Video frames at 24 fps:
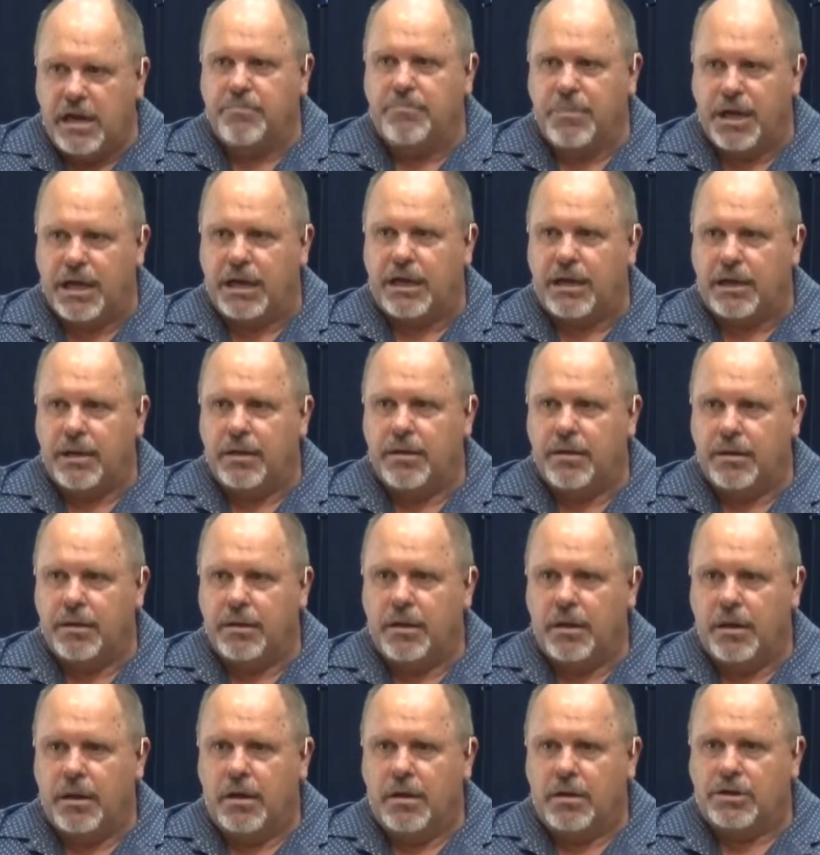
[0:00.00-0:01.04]
in me.
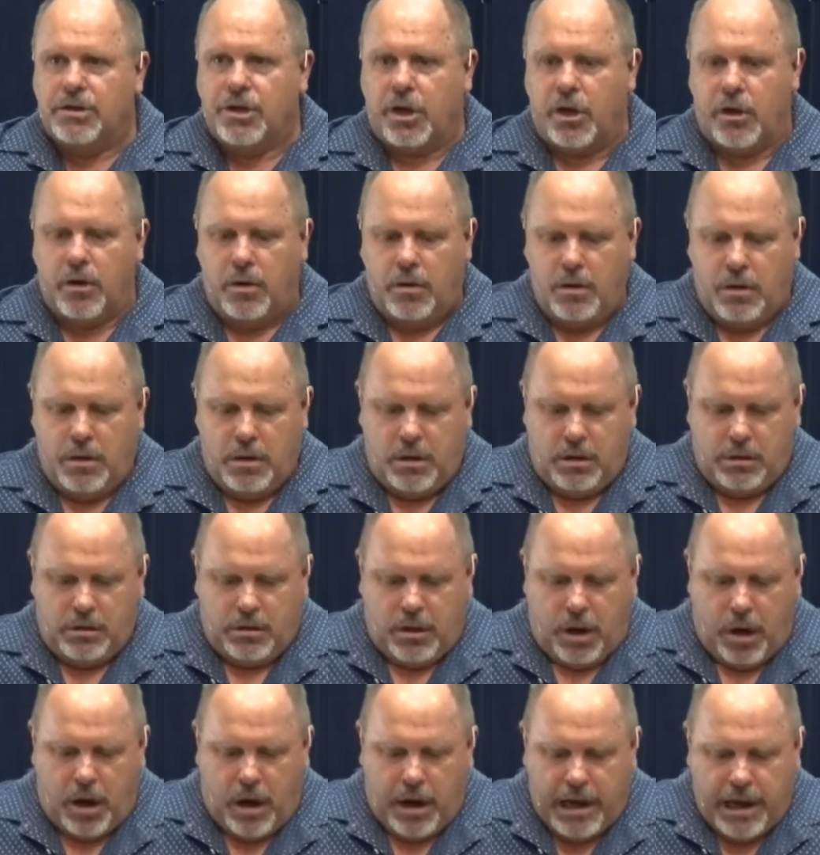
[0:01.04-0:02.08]
So
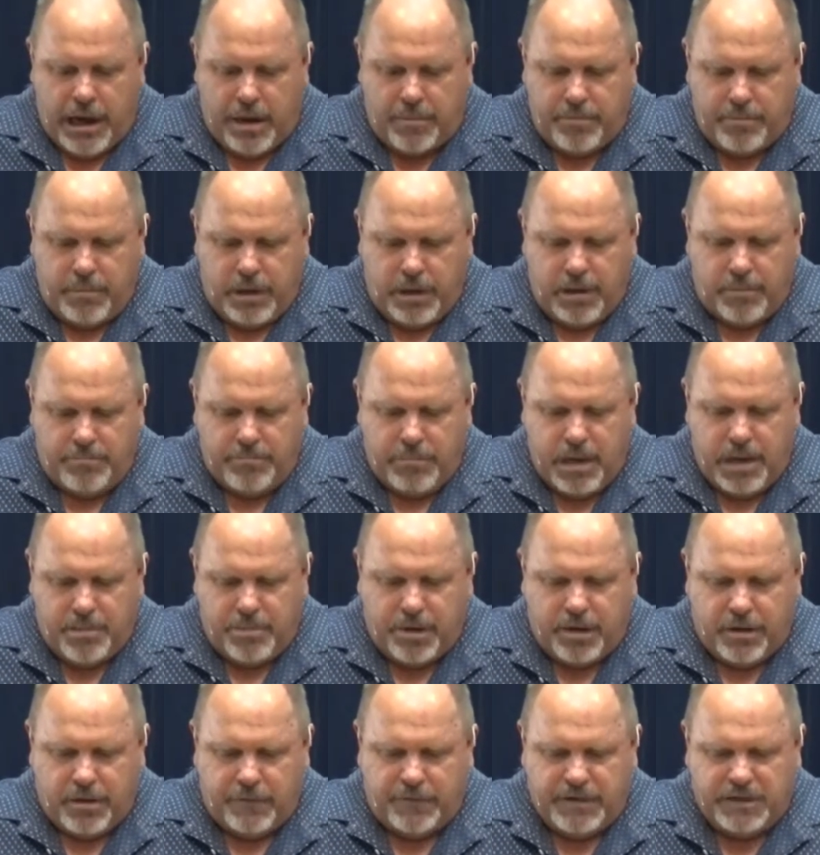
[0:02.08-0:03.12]
I am a
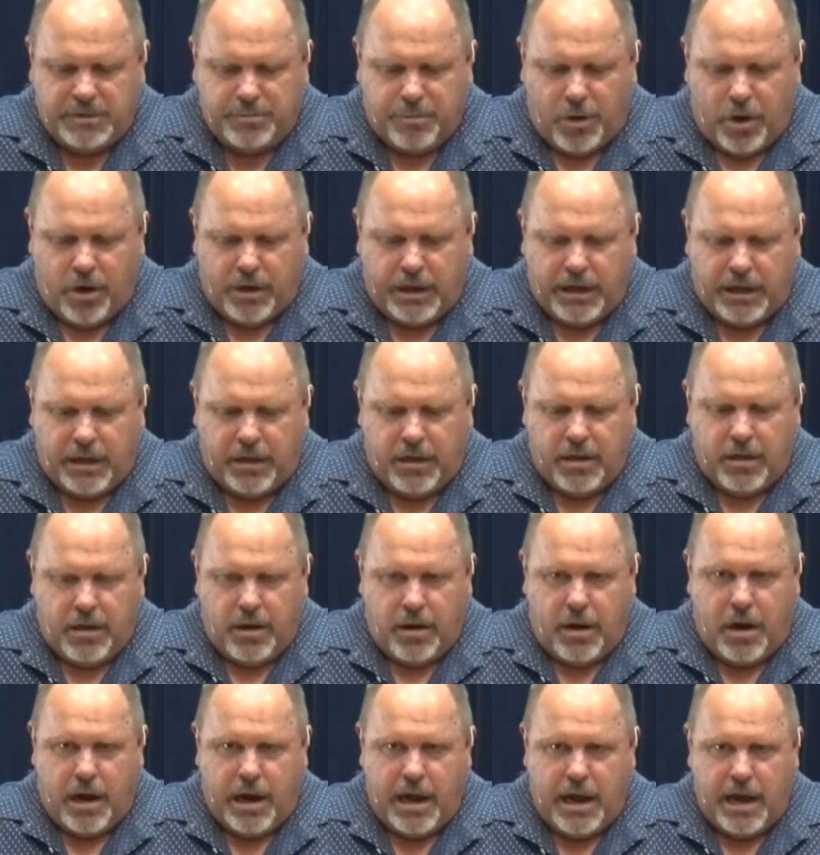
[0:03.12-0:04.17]
member of his body.
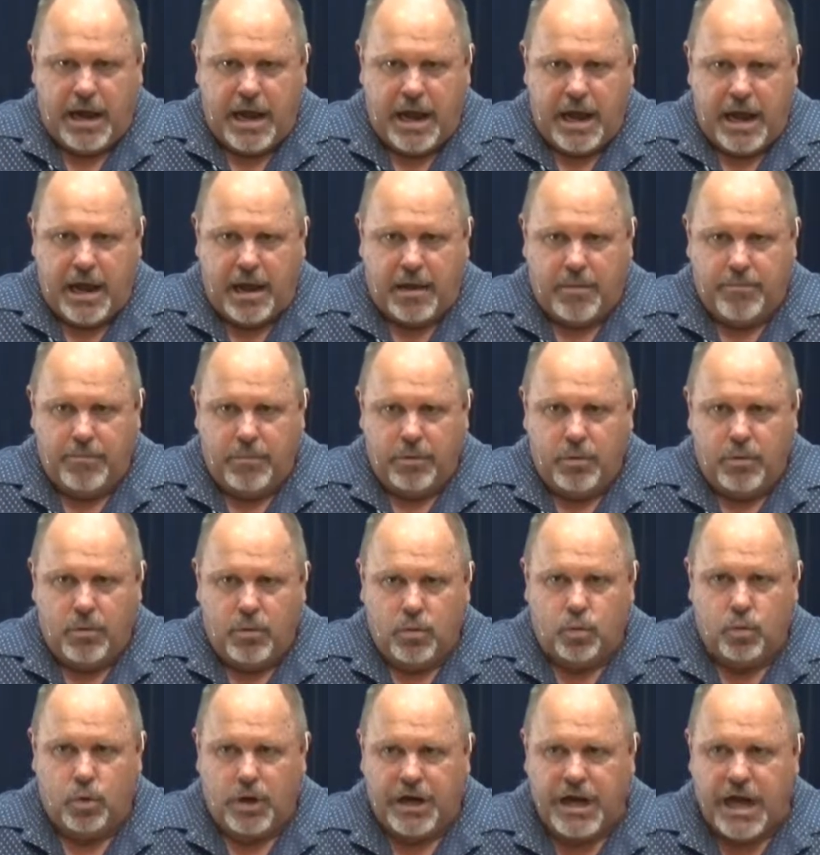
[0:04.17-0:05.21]
I am,
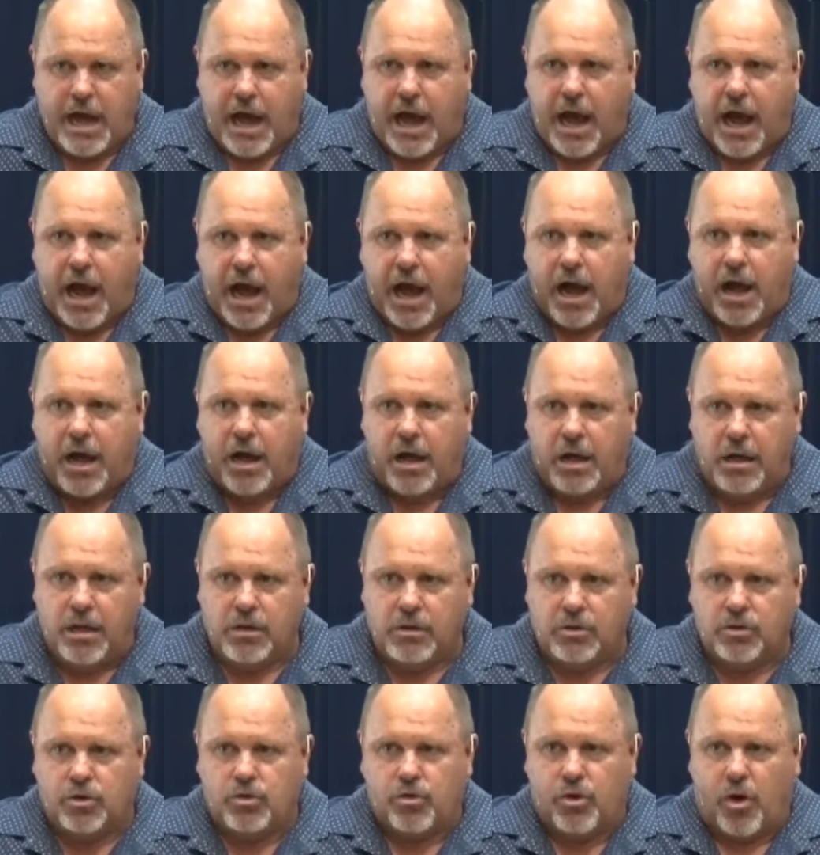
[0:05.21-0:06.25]
we are
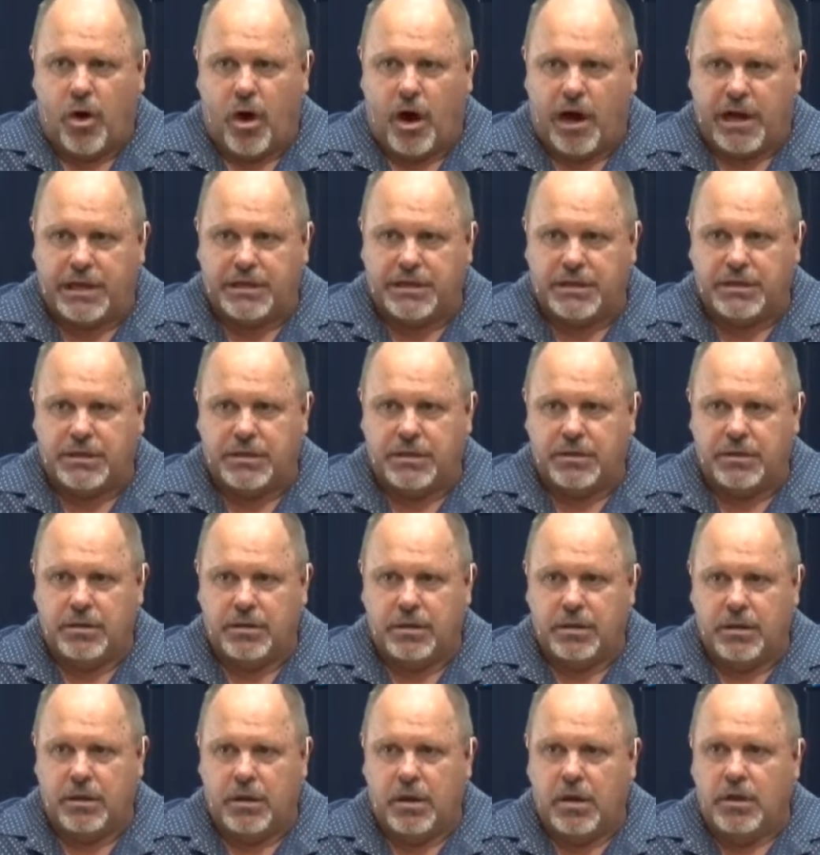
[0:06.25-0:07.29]
Christ.
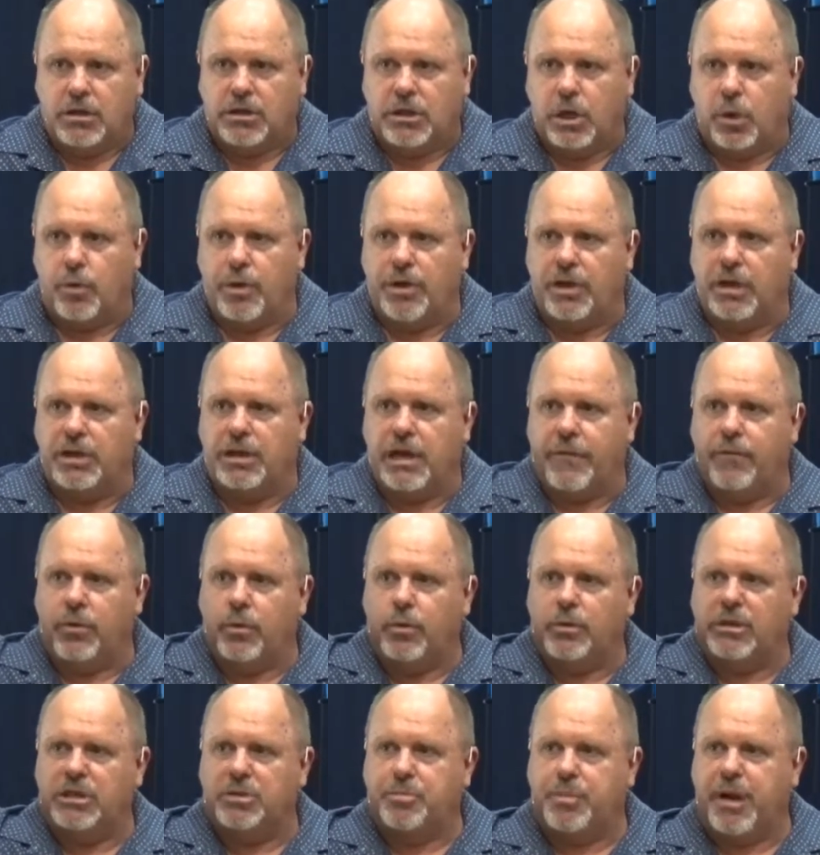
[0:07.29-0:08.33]
So when the
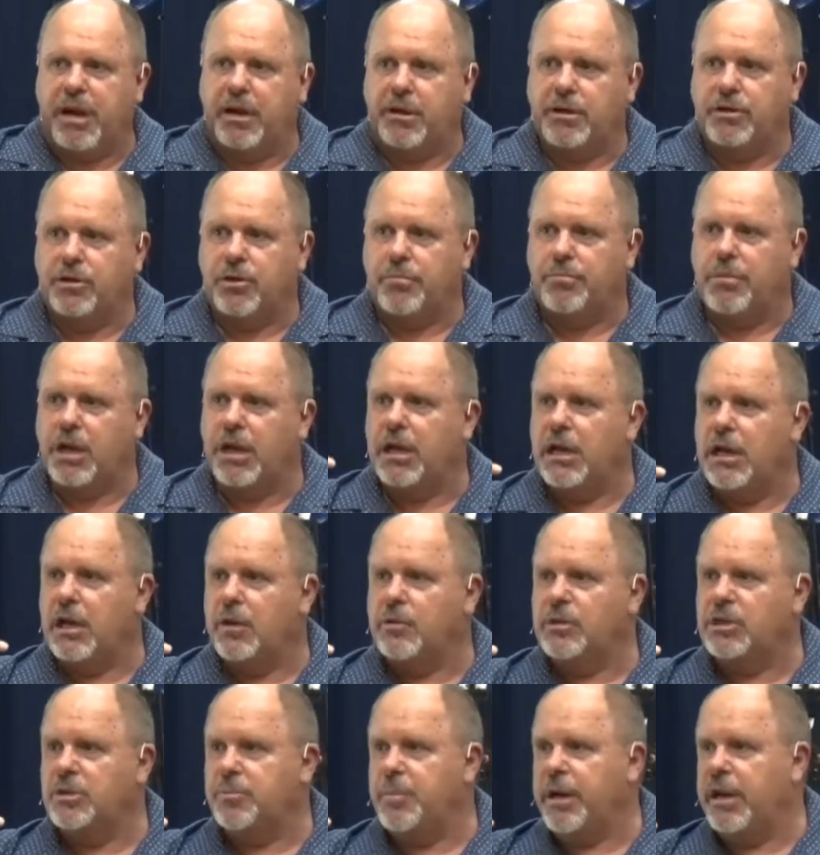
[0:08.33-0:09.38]
devil was speaking to me,
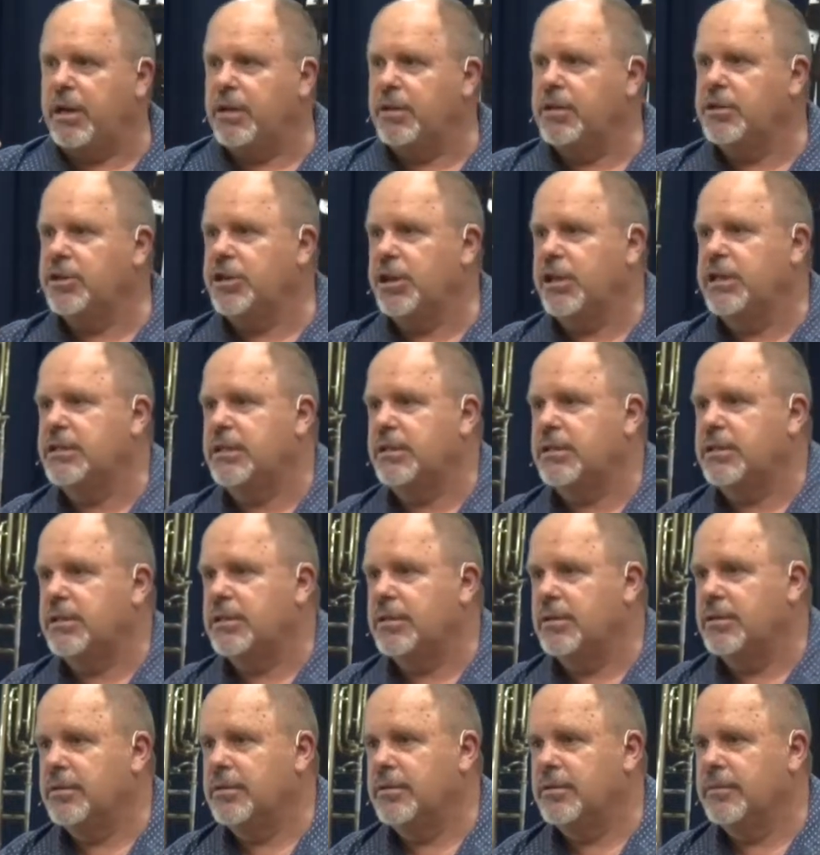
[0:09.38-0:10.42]
he was speaking to
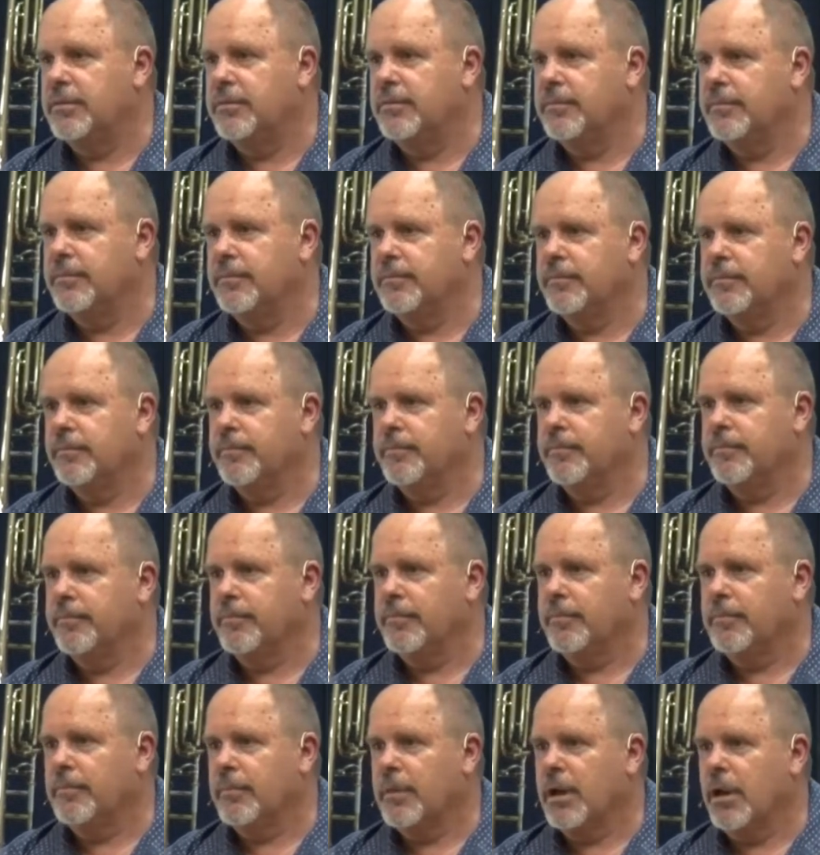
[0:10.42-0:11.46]
Jesus.
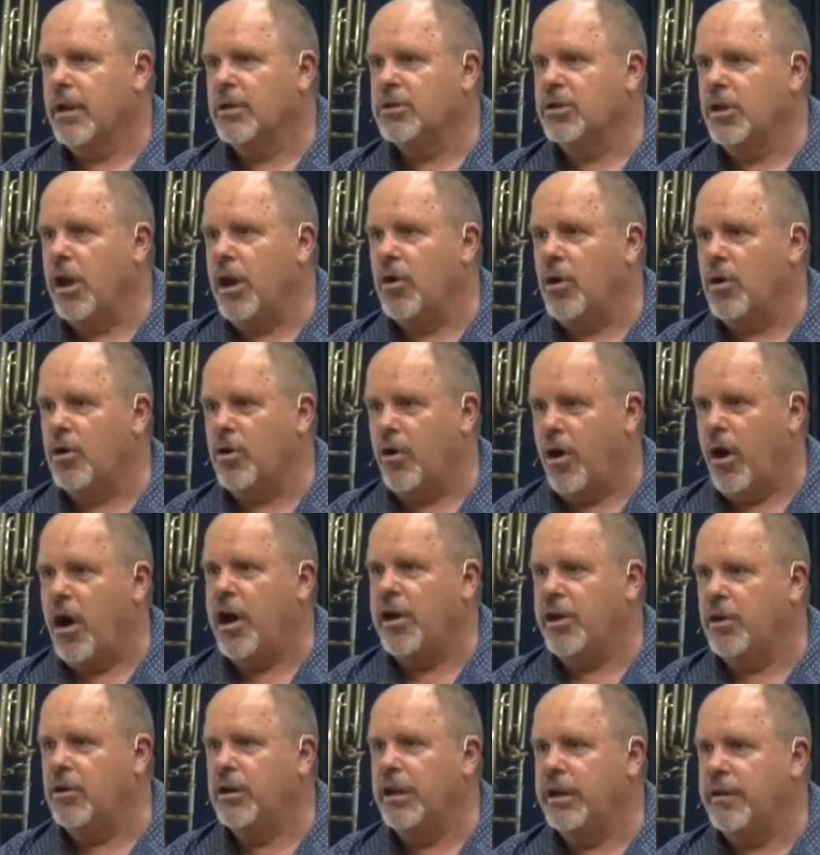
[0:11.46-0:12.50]
It's no longer
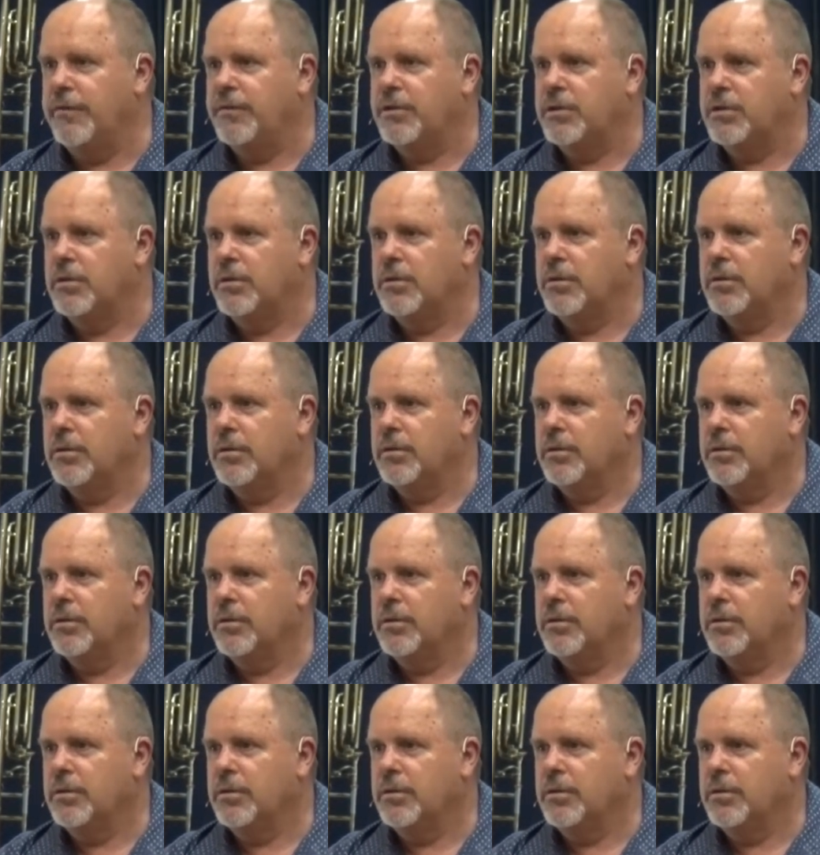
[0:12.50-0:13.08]
I who lives.